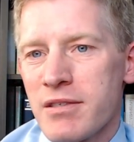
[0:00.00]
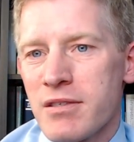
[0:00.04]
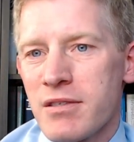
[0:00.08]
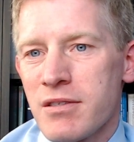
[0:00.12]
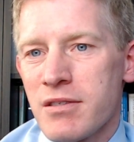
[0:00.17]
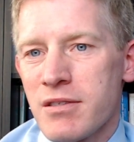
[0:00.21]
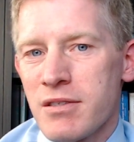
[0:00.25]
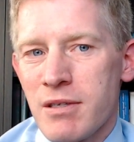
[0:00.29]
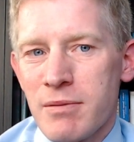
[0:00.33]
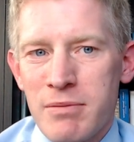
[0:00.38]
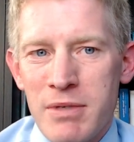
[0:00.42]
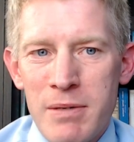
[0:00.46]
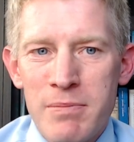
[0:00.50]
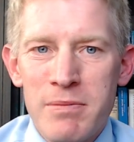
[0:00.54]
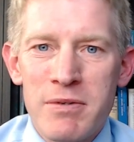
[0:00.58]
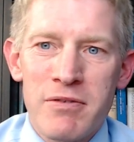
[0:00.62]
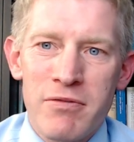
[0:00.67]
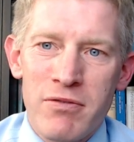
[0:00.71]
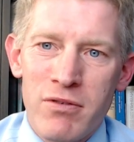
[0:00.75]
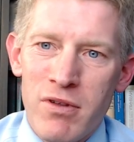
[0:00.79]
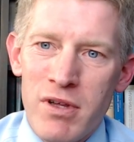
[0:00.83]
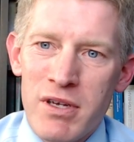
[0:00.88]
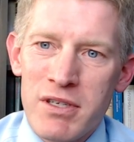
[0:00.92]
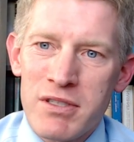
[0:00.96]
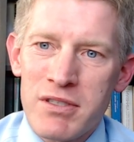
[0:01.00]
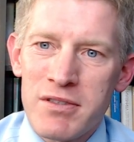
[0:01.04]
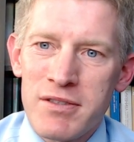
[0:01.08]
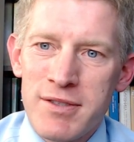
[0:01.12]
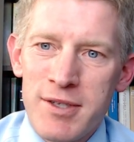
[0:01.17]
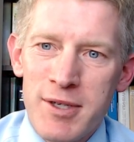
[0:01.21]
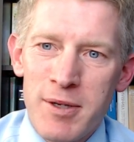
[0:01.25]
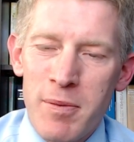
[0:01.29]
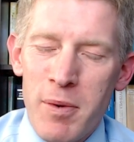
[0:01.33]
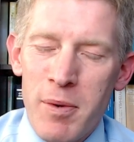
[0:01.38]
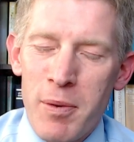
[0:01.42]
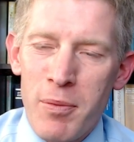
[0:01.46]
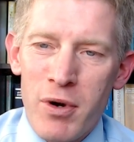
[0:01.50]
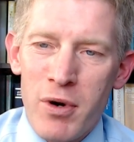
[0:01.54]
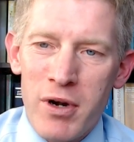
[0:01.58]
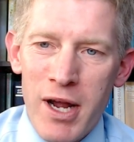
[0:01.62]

Sometimes if a lesson's a little bit more